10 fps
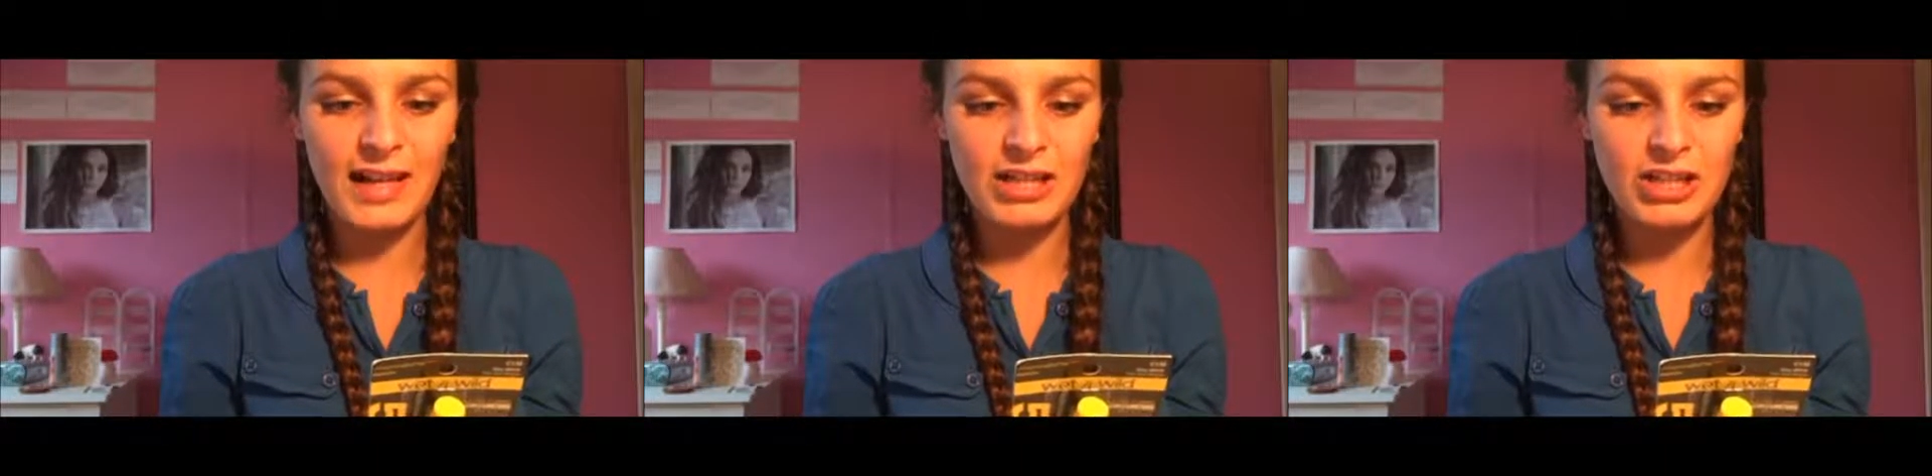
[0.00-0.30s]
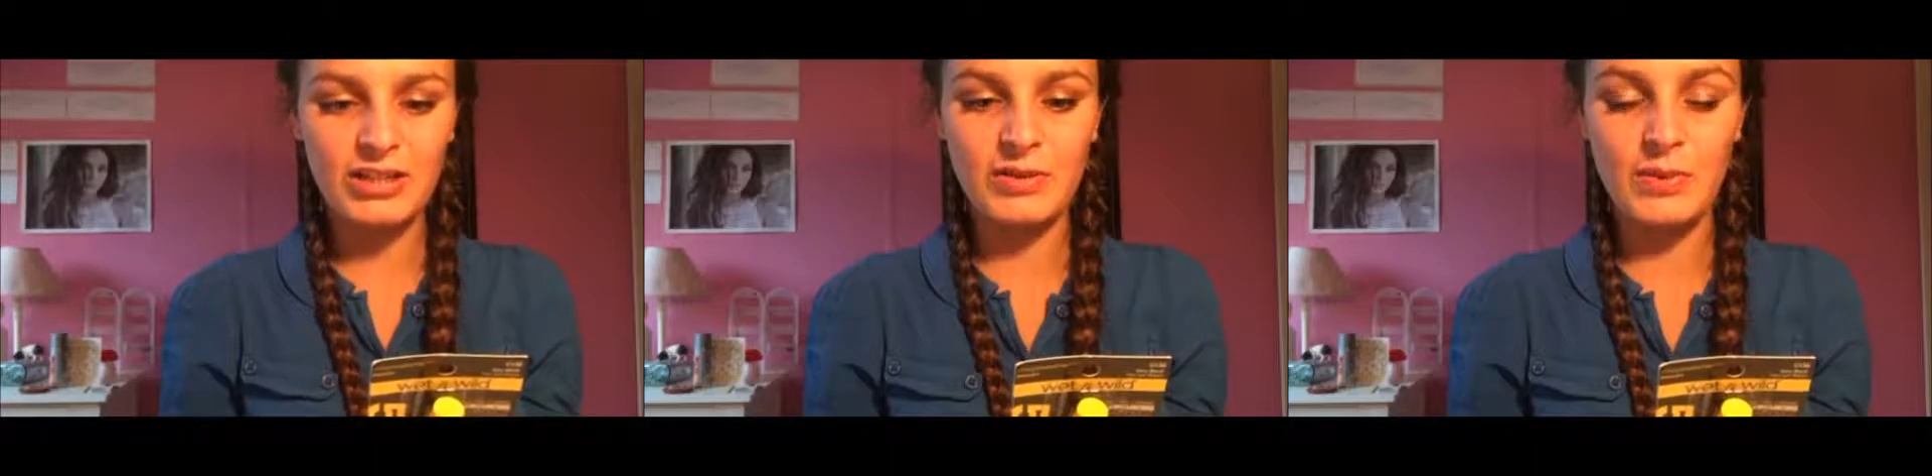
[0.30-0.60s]

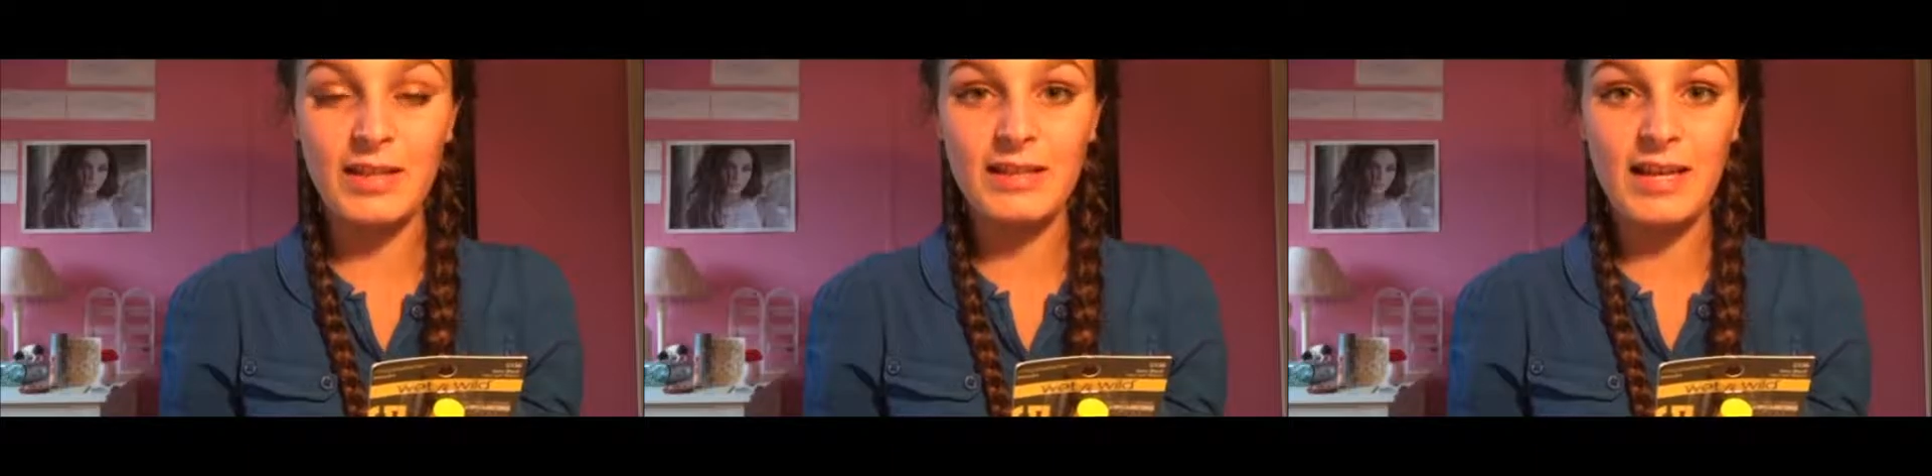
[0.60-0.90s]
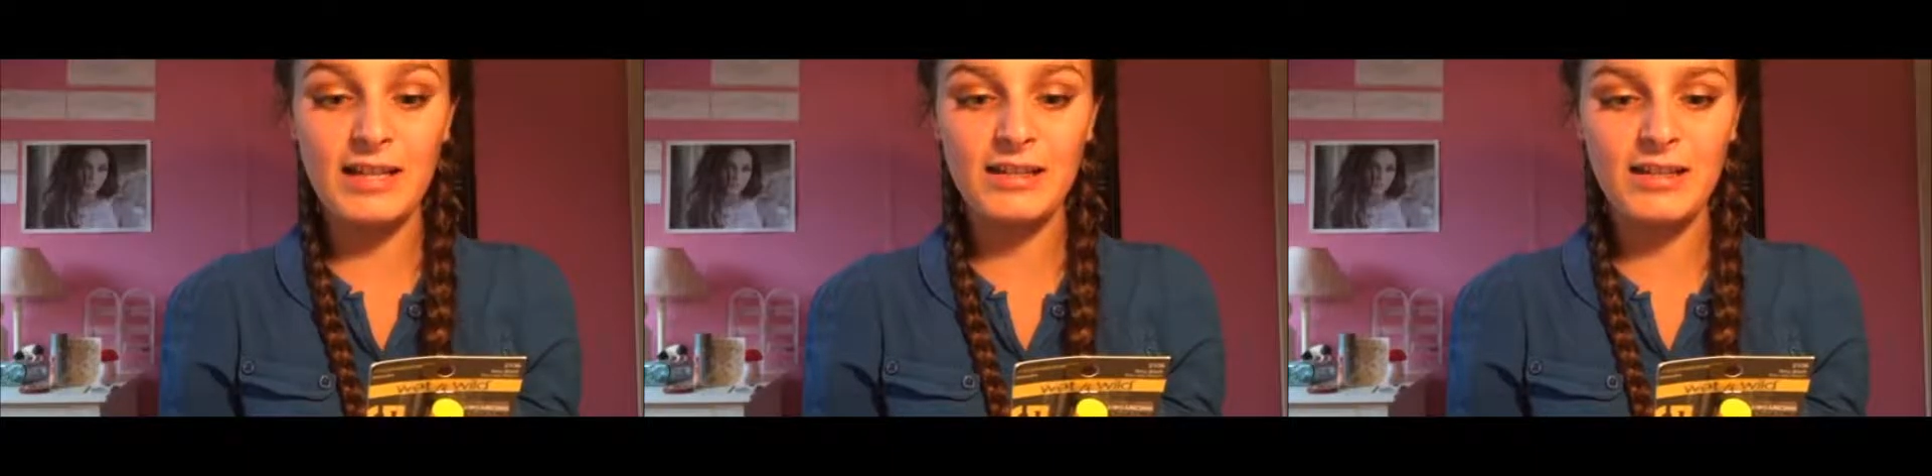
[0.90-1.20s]
Lashes with its
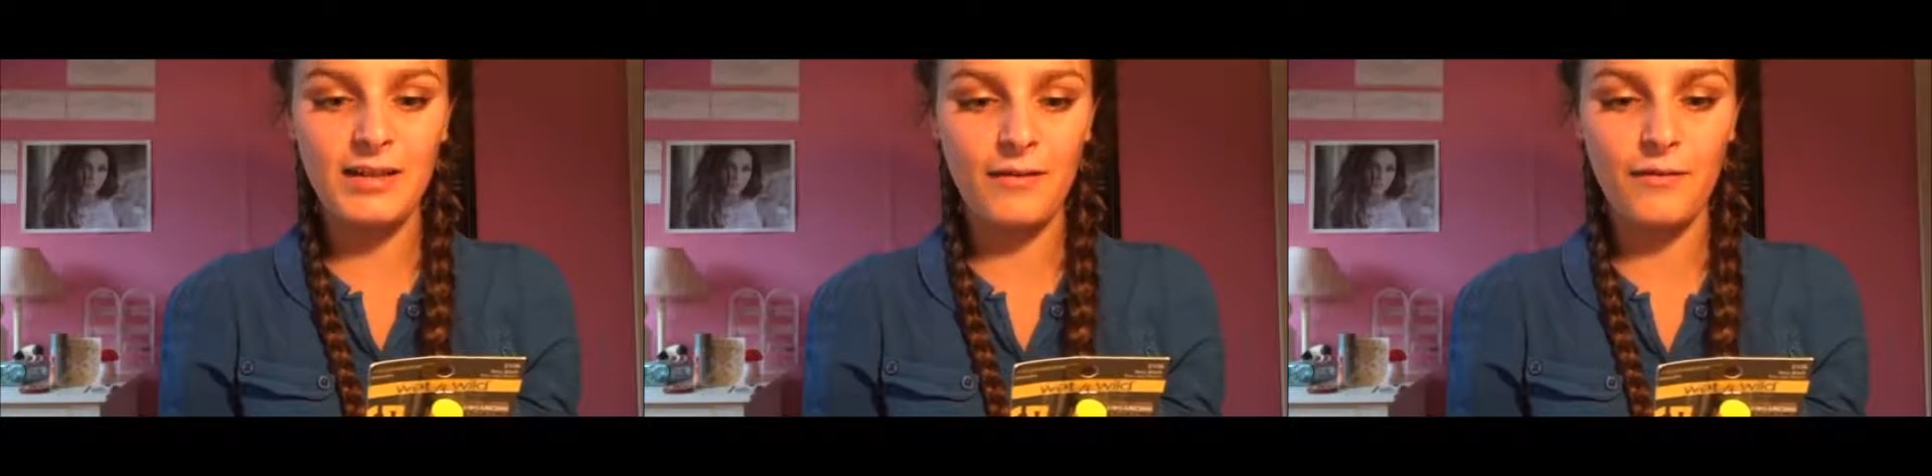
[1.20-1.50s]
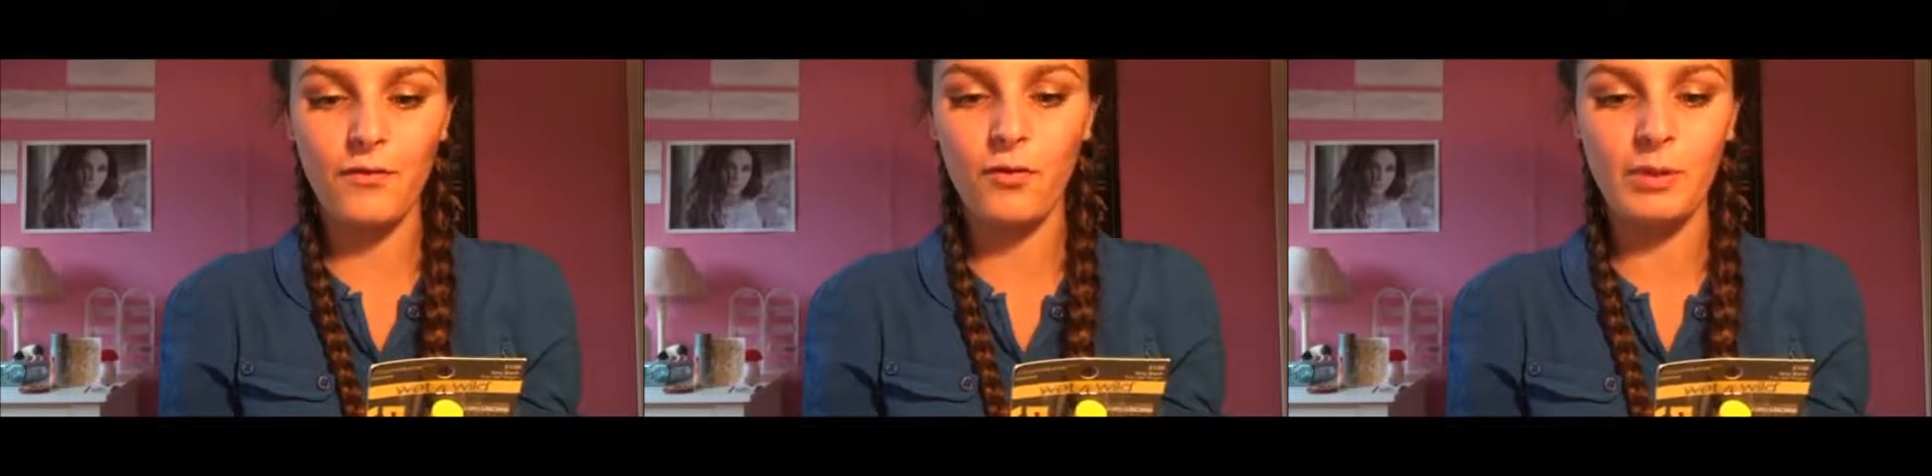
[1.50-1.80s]
innovative
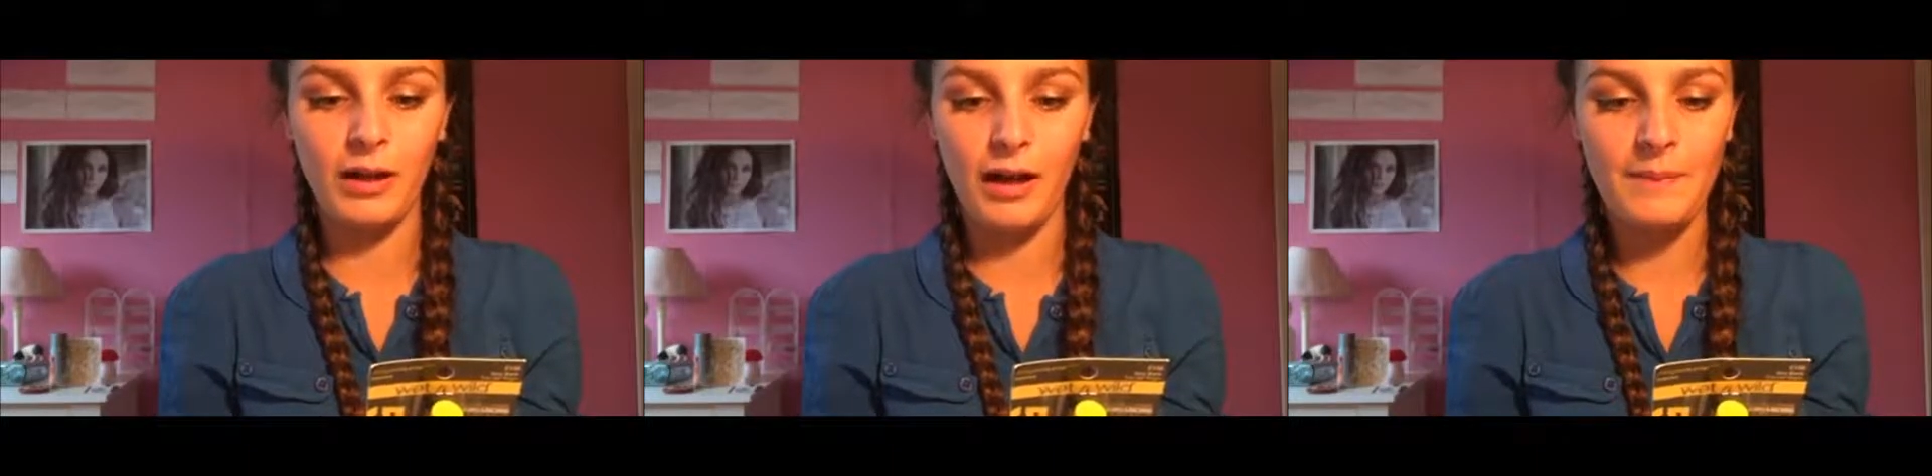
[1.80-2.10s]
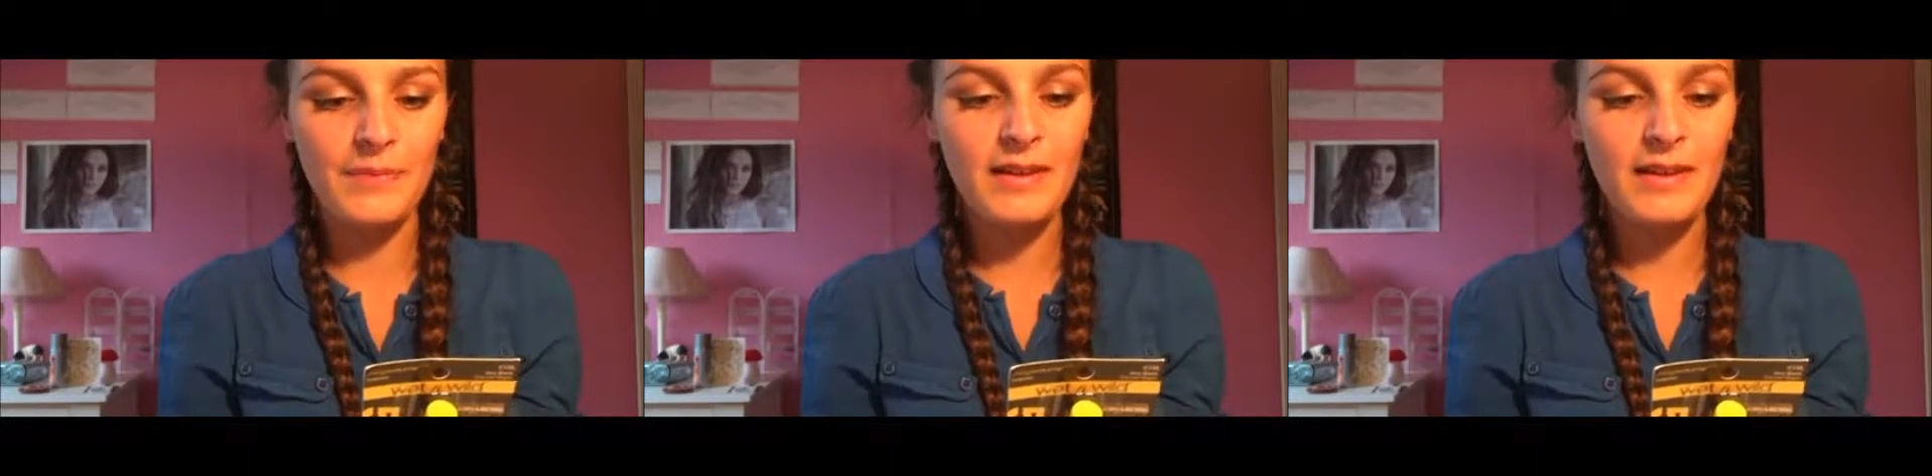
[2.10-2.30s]
formula.